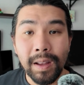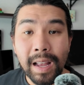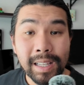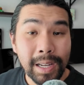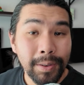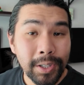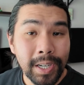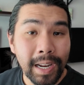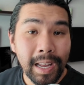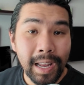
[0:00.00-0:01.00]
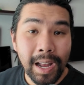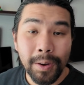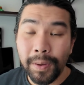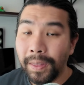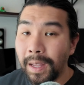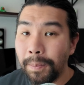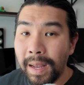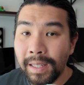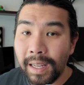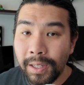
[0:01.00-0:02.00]
As I was checking out with the
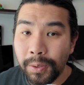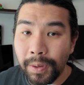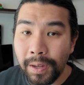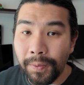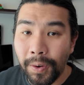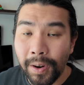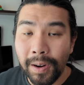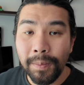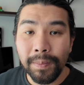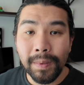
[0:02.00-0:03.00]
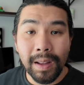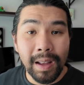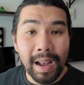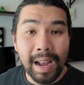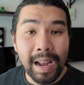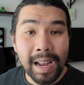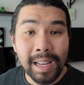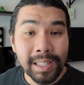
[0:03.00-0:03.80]
base S24, I